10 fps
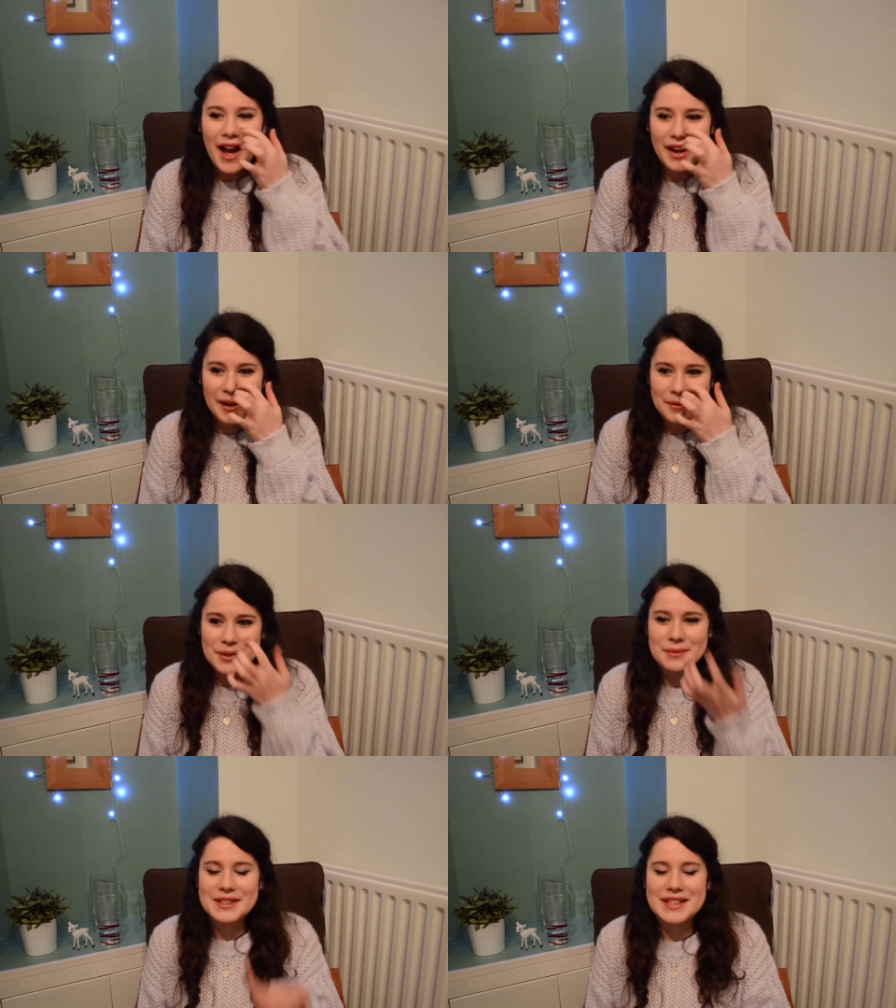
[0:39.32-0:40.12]
And I would
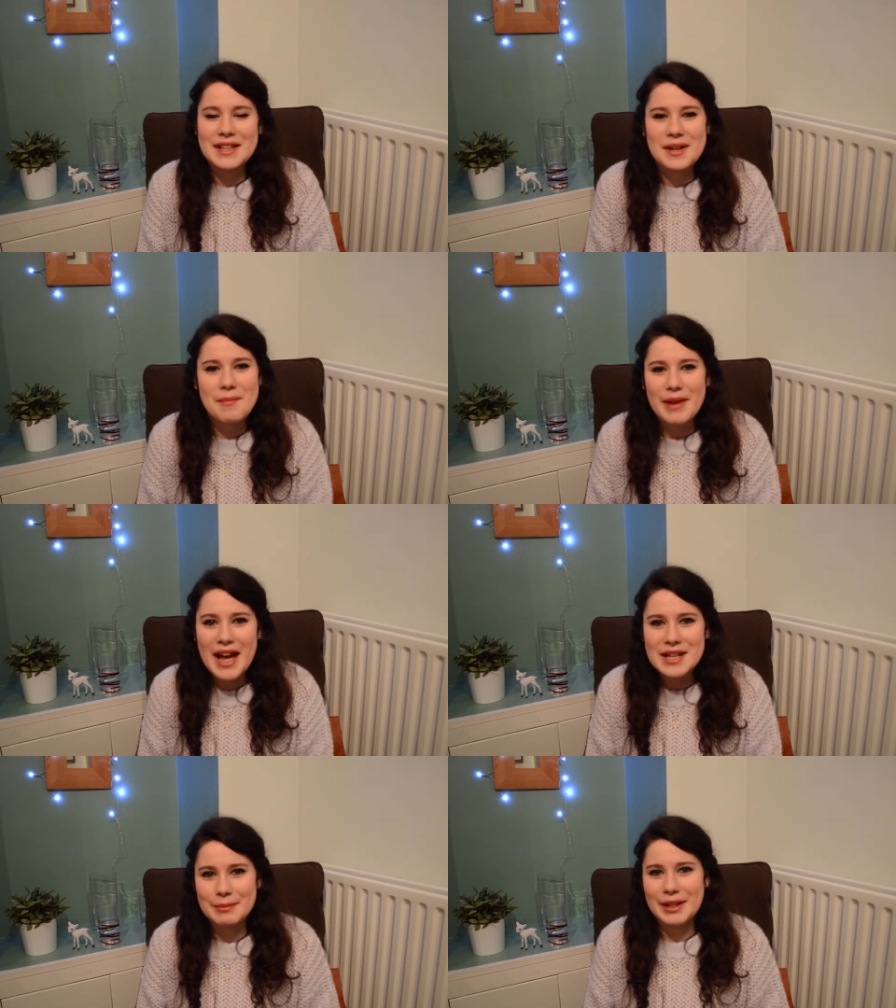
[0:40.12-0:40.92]
always sit there and be
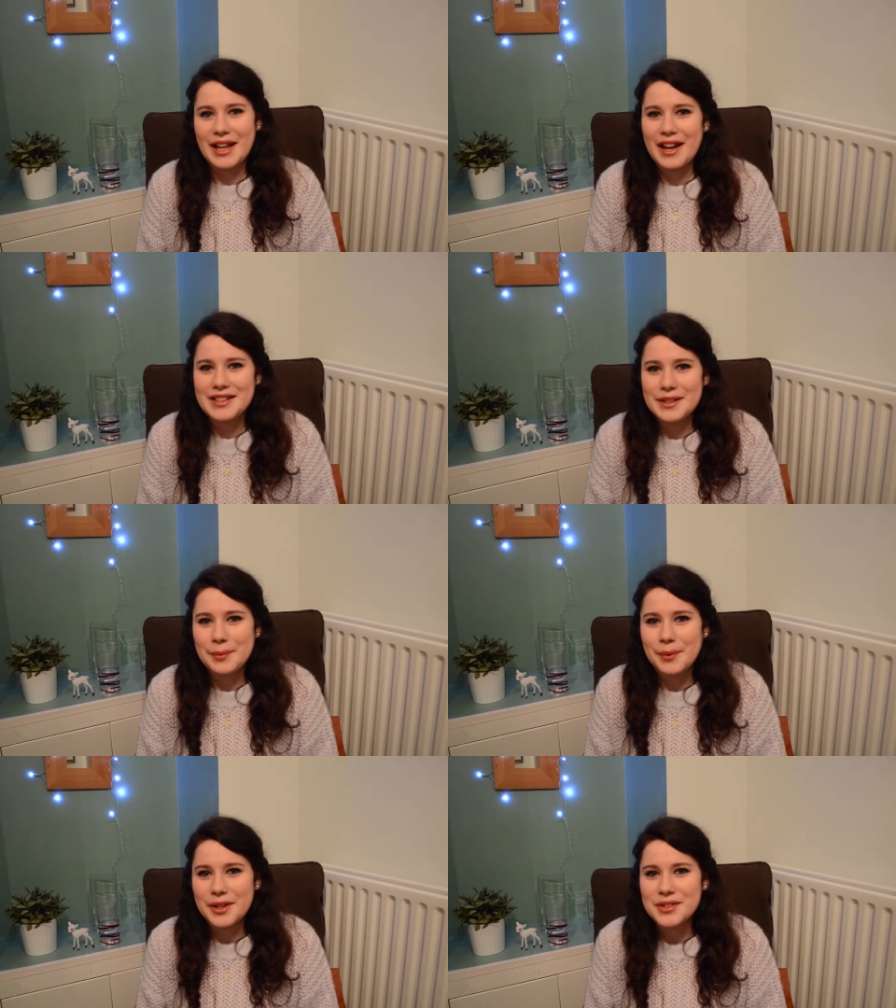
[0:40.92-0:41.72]
adamant that I didn't
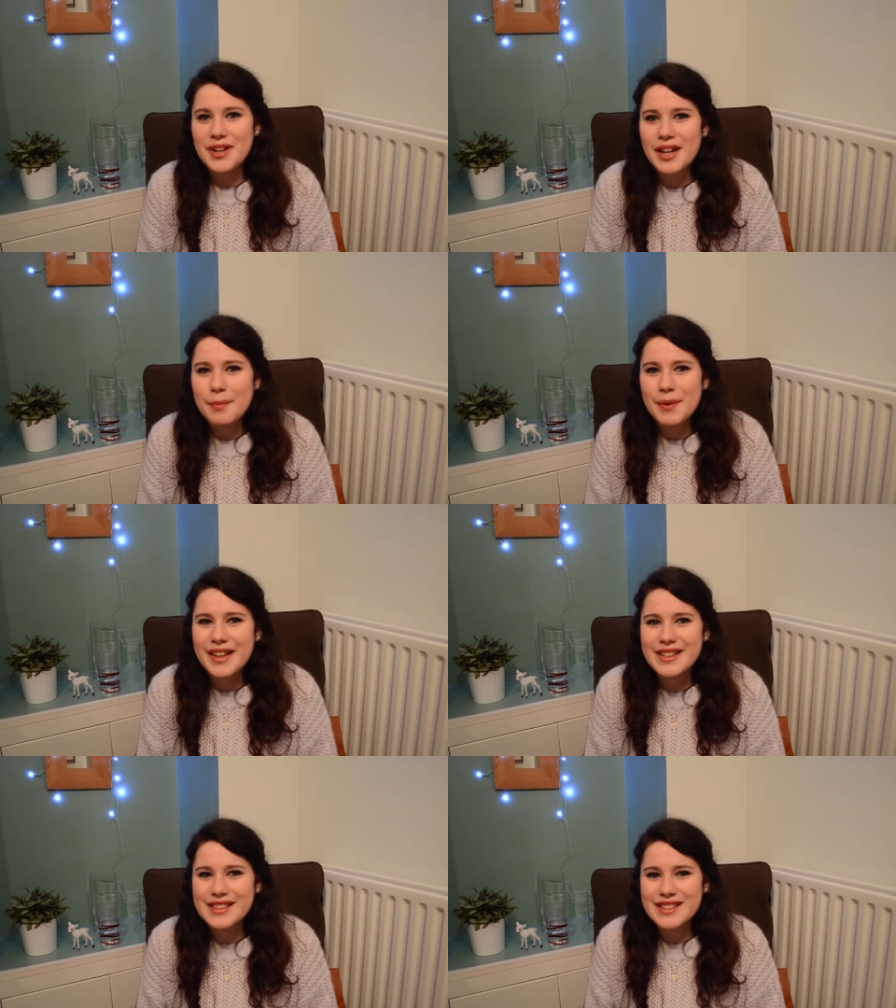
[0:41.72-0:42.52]
want a drink
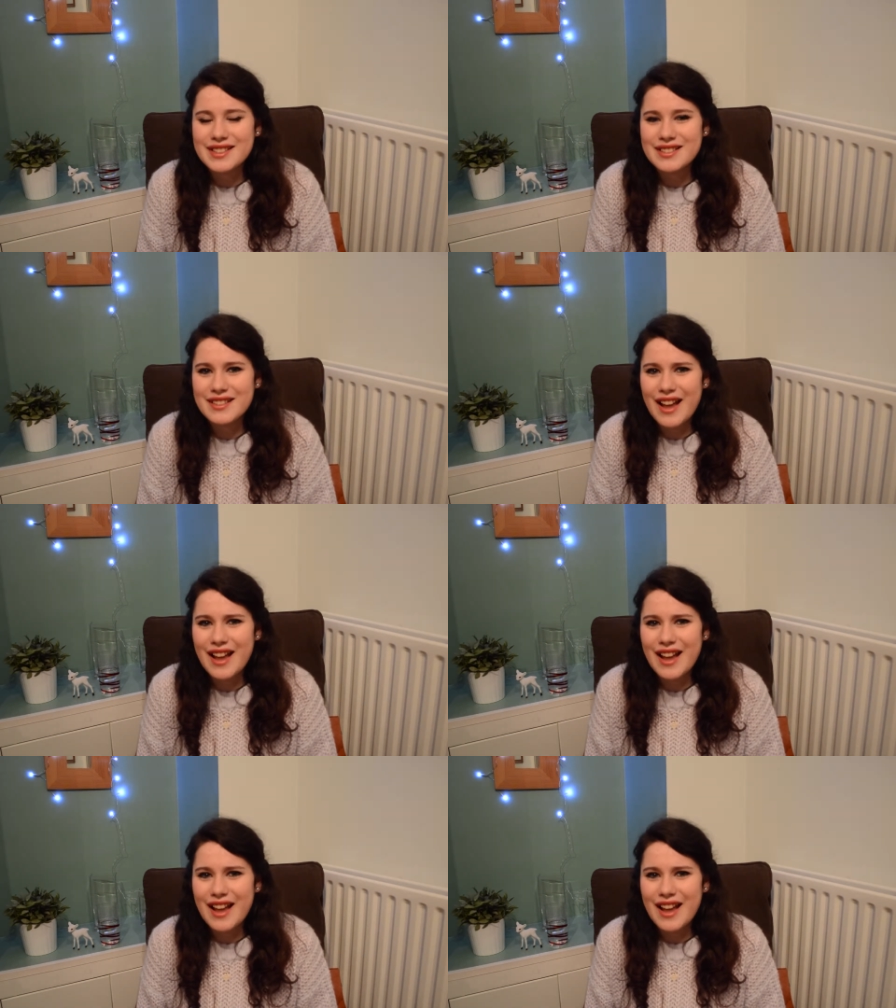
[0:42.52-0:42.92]
because